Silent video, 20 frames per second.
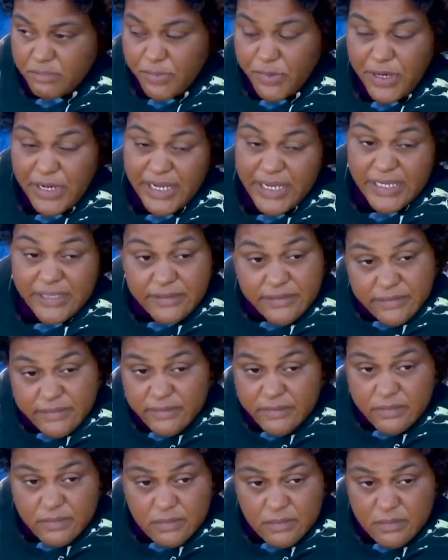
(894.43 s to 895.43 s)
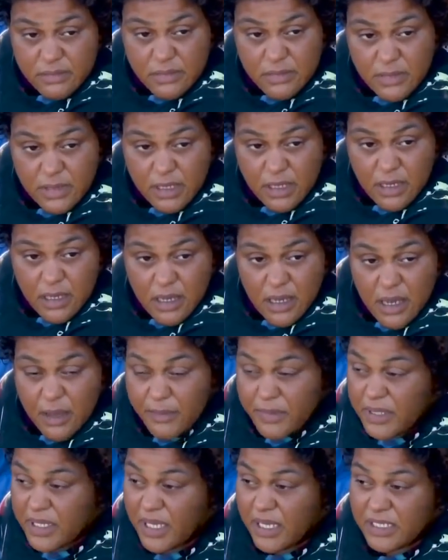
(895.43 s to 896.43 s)
bring it.
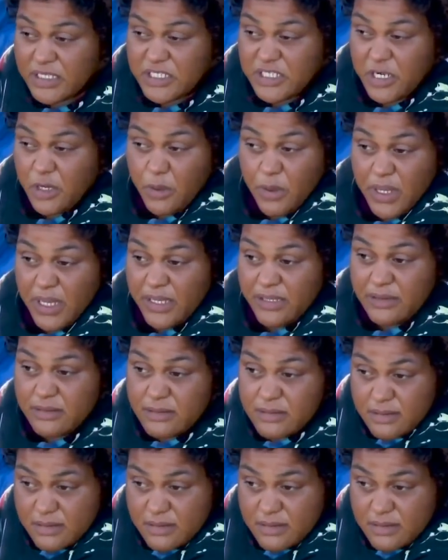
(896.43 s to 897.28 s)
Because you know what?